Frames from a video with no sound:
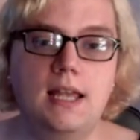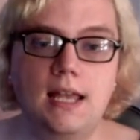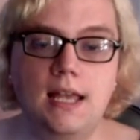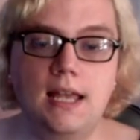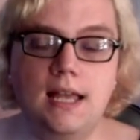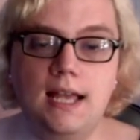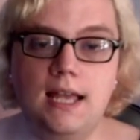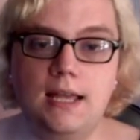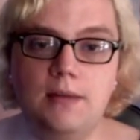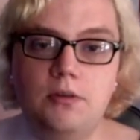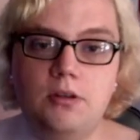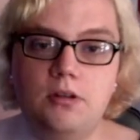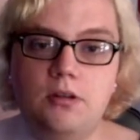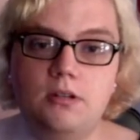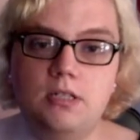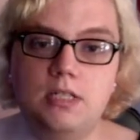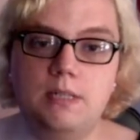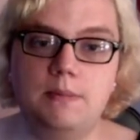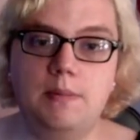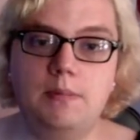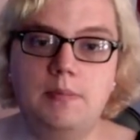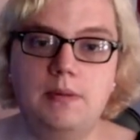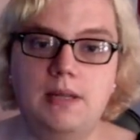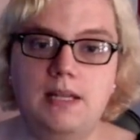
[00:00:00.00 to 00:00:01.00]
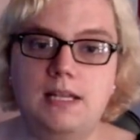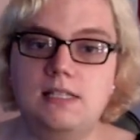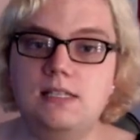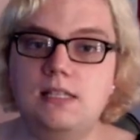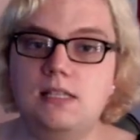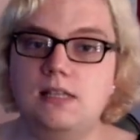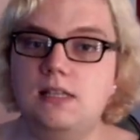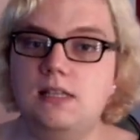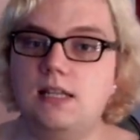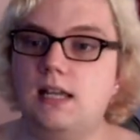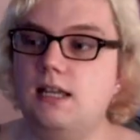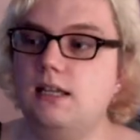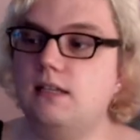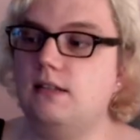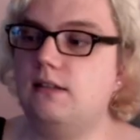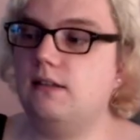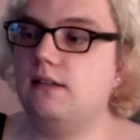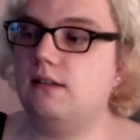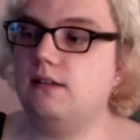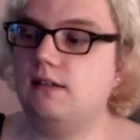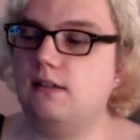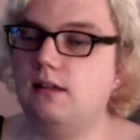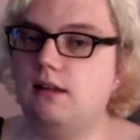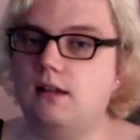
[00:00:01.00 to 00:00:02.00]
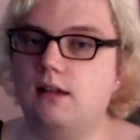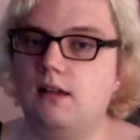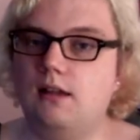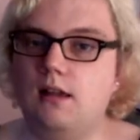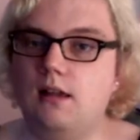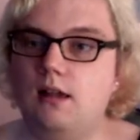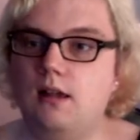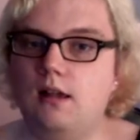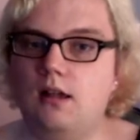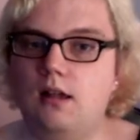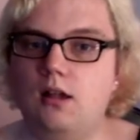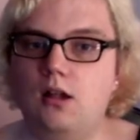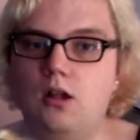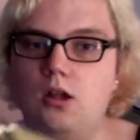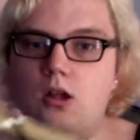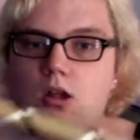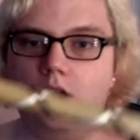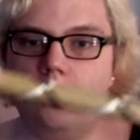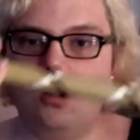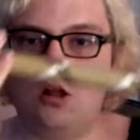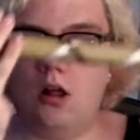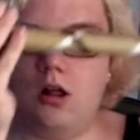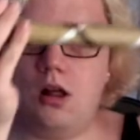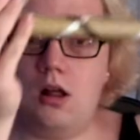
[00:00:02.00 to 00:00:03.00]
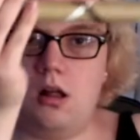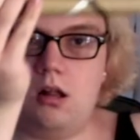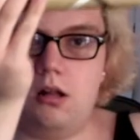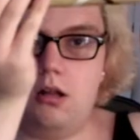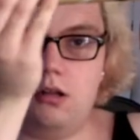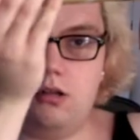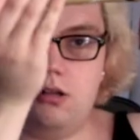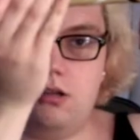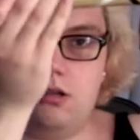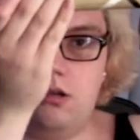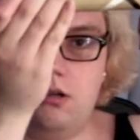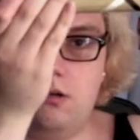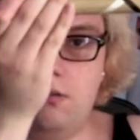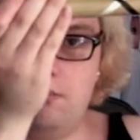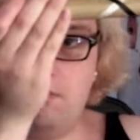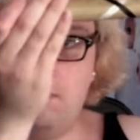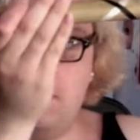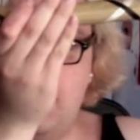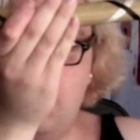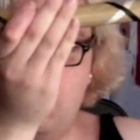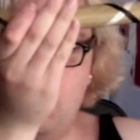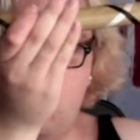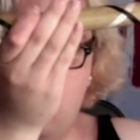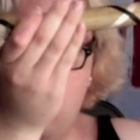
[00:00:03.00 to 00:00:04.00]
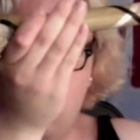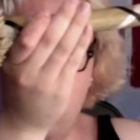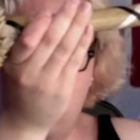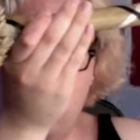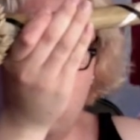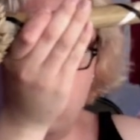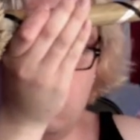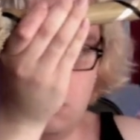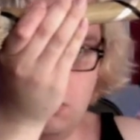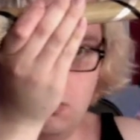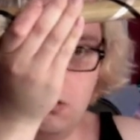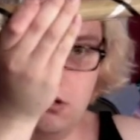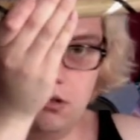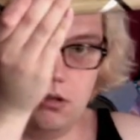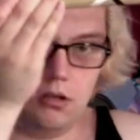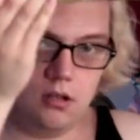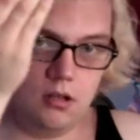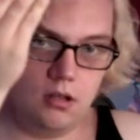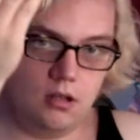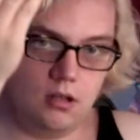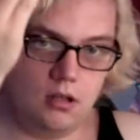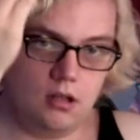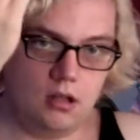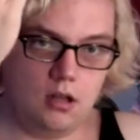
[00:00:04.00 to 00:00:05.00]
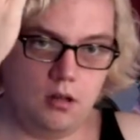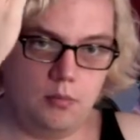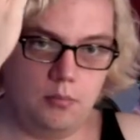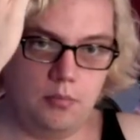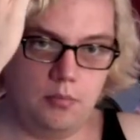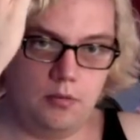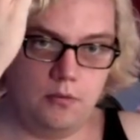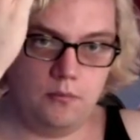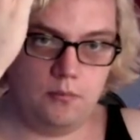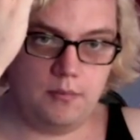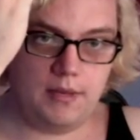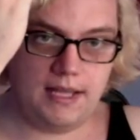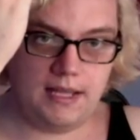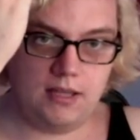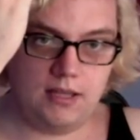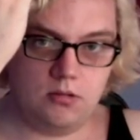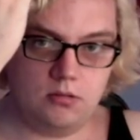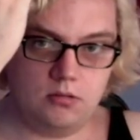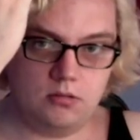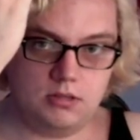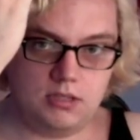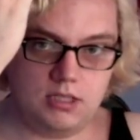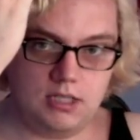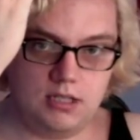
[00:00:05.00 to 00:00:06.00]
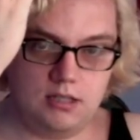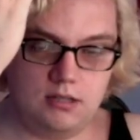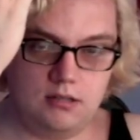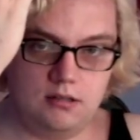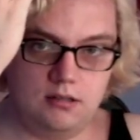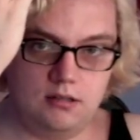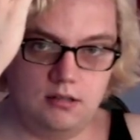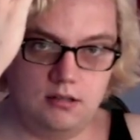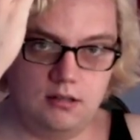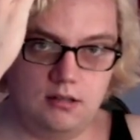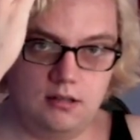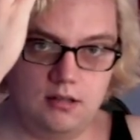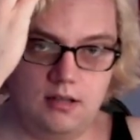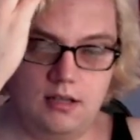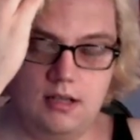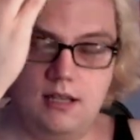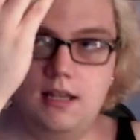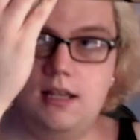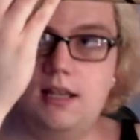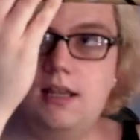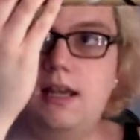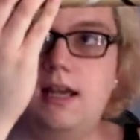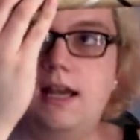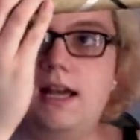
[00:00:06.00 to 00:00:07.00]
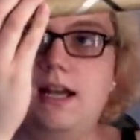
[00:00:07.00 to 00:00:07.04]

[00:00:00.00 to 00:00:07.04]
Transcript: I'm going to be placing this on my wall above my altar. I